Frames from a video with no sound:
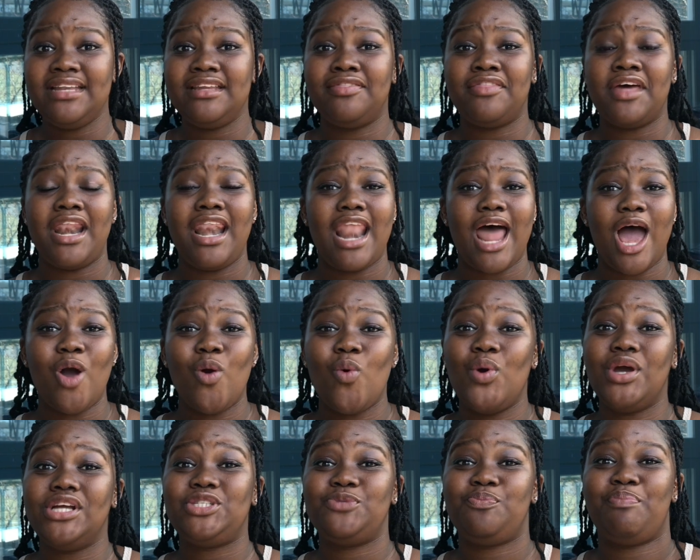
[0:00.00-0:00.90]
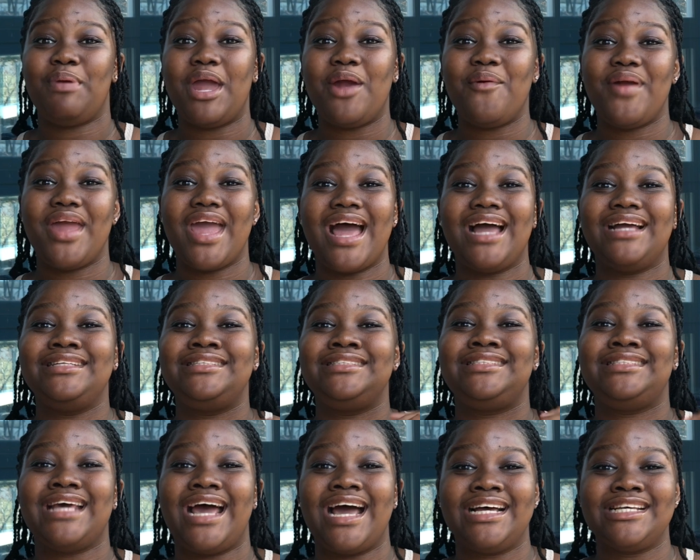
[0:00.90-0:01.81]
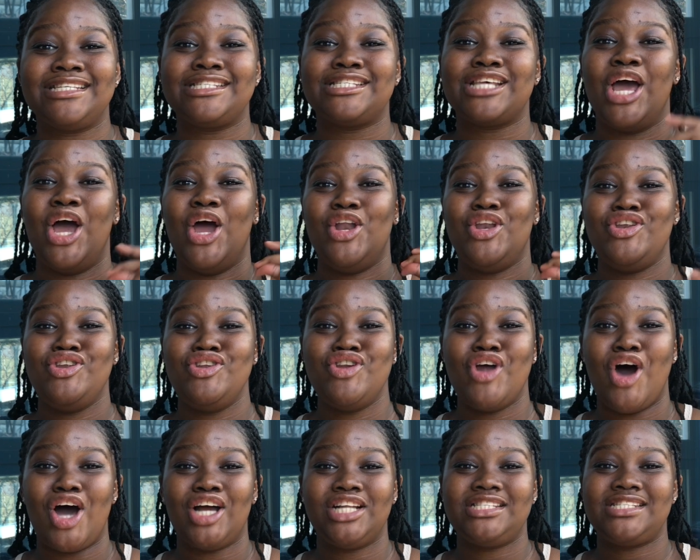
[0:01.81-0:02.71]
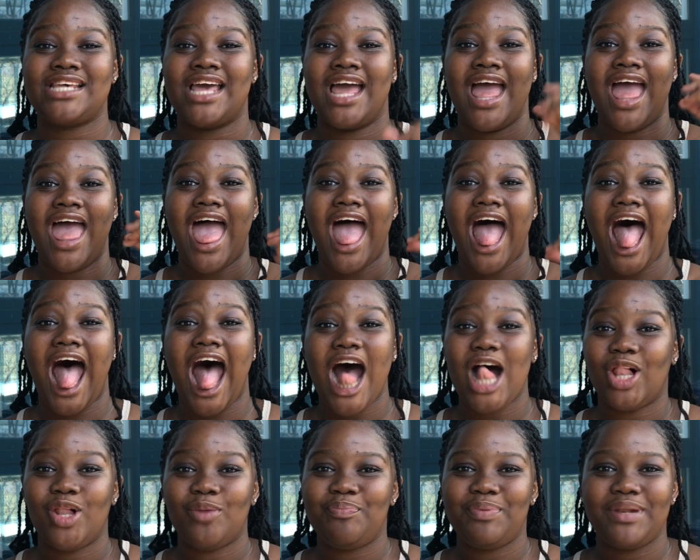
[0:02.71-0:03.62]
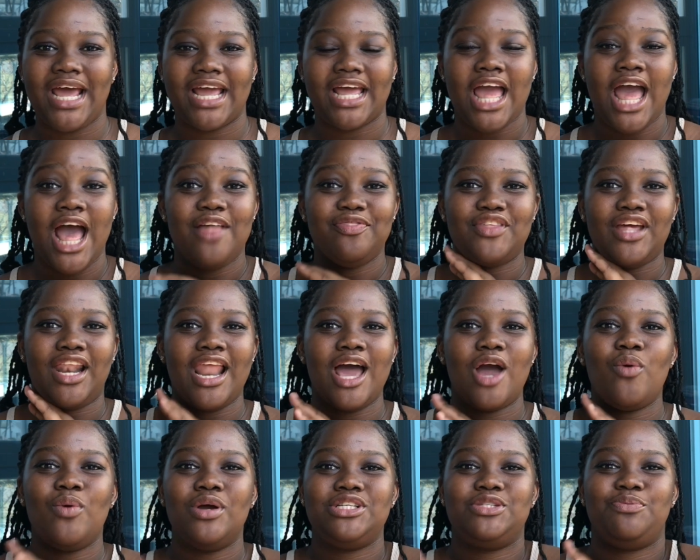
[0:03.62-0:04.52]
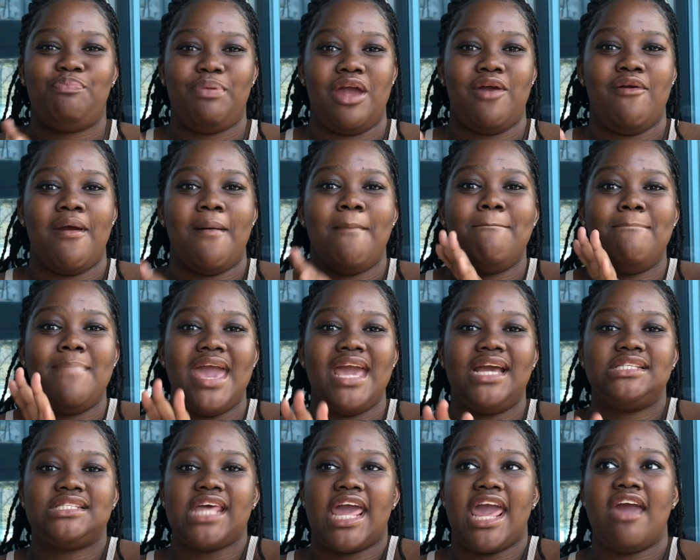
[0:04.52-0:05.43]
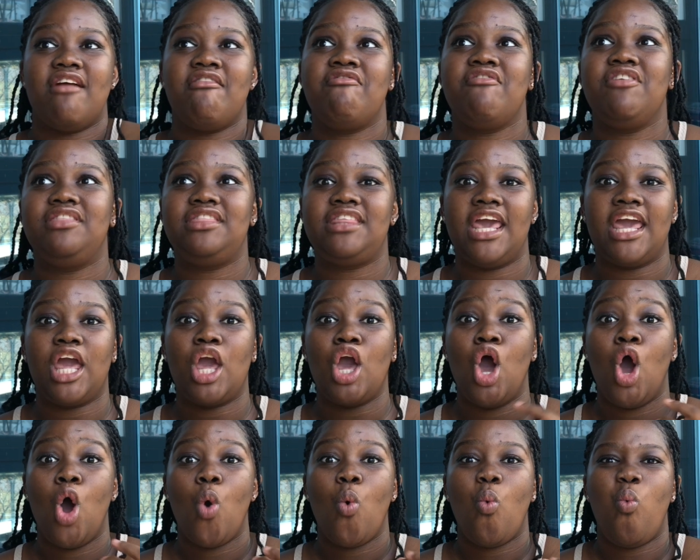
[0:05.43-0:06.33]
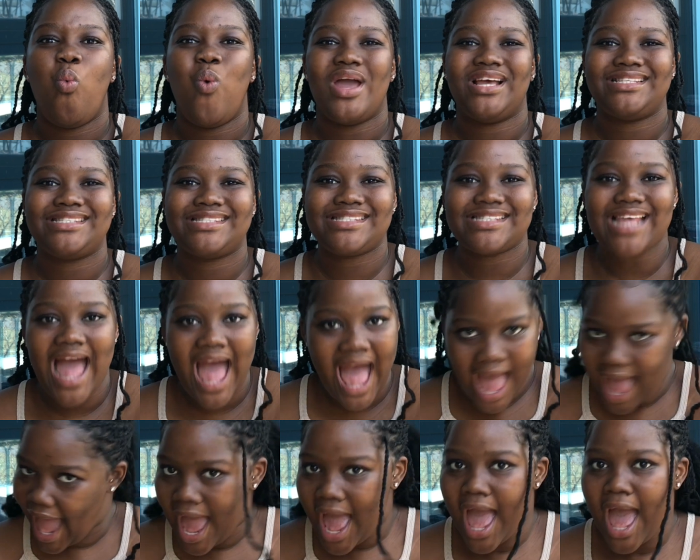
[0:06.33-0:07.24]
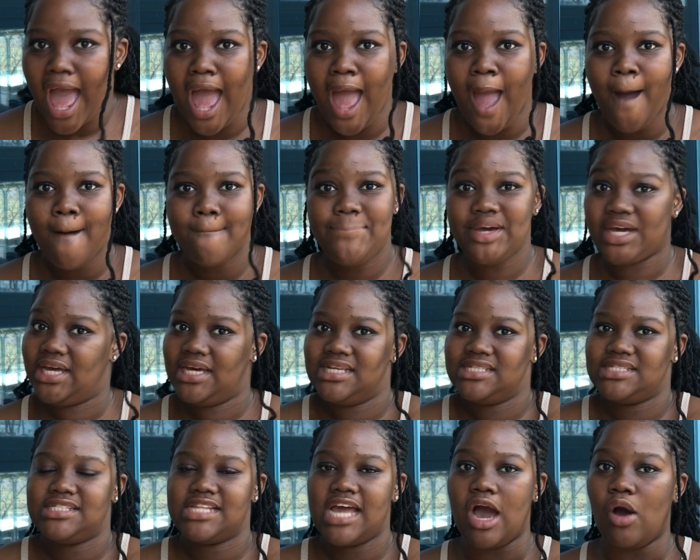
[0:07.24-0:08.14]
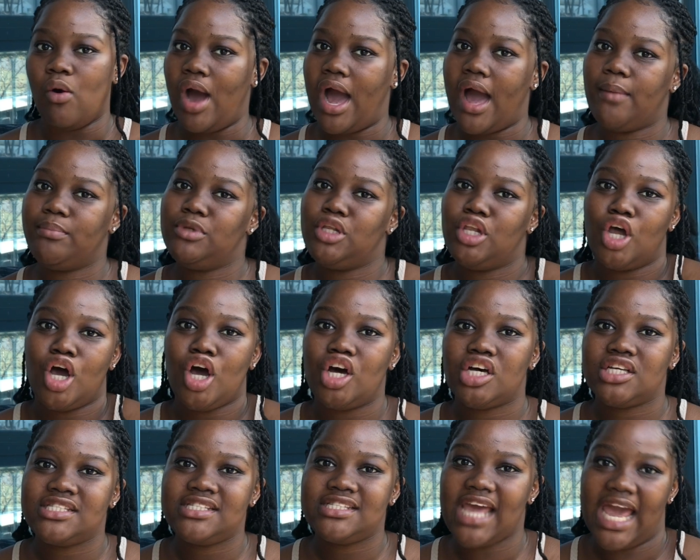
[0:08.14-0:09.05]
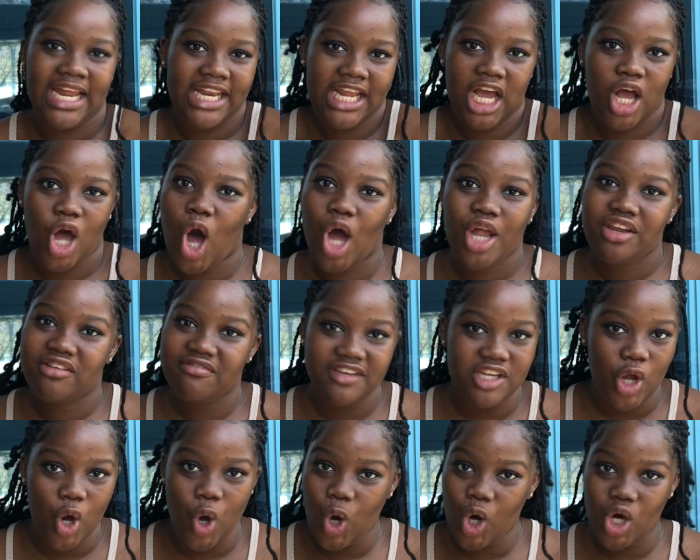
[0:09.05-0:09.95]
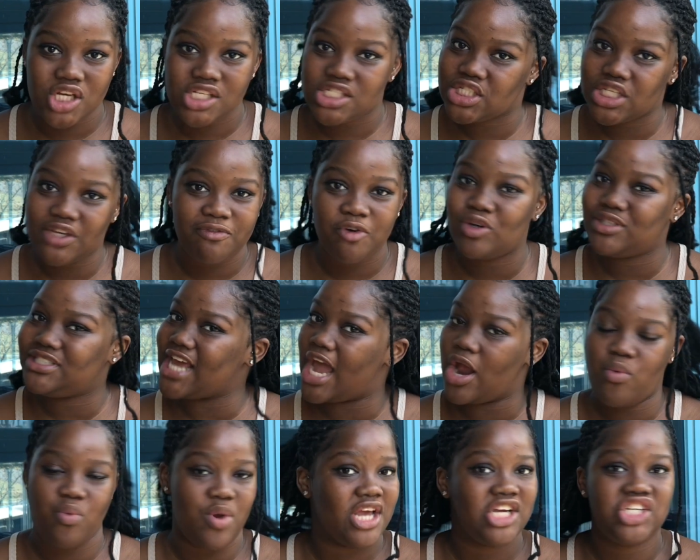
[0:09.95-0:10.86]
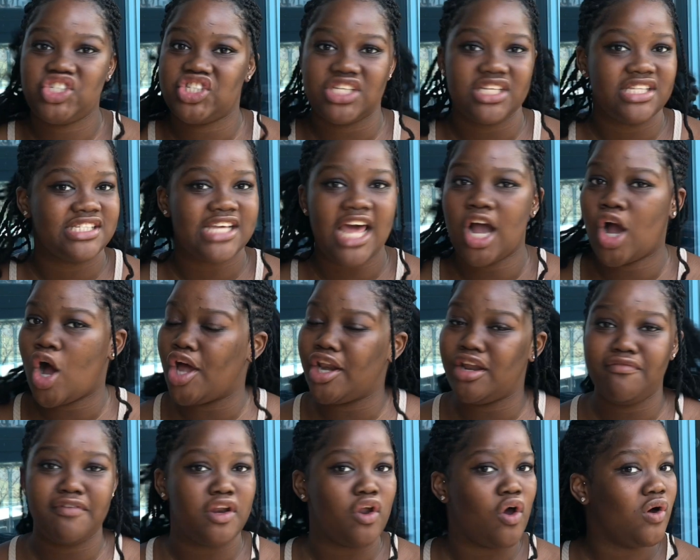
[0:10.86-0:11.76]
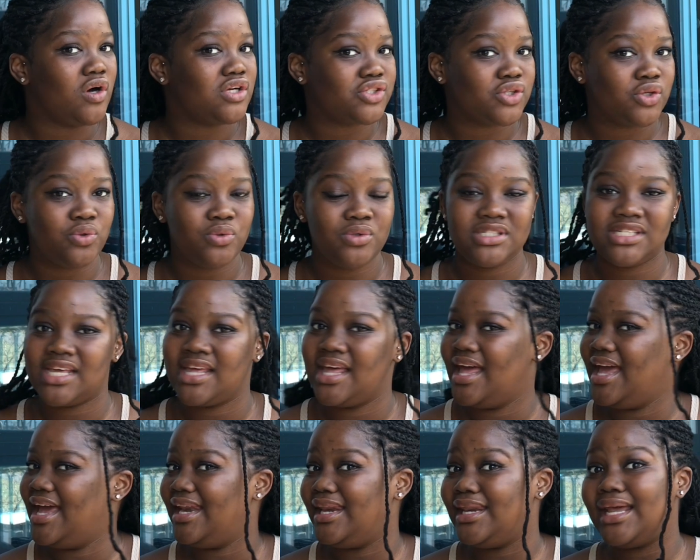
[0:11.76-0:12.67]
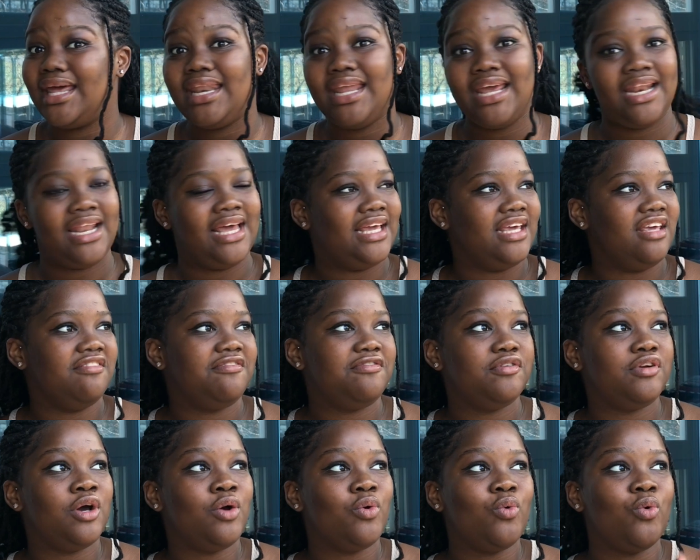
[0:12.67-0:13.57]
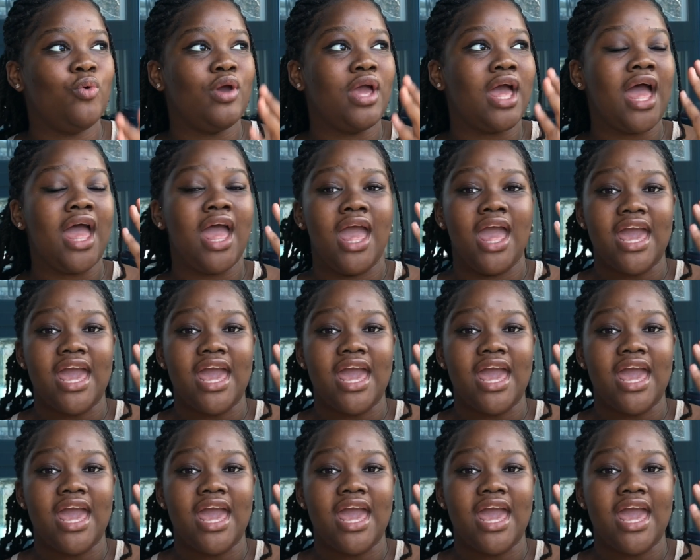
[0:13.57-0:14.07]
the language barrier does not help. Like, the language barrier makes everything worse. Because now I'm lost and I can't even ask for directions. I can't even ask ukuthi lalela ngifuna ukuya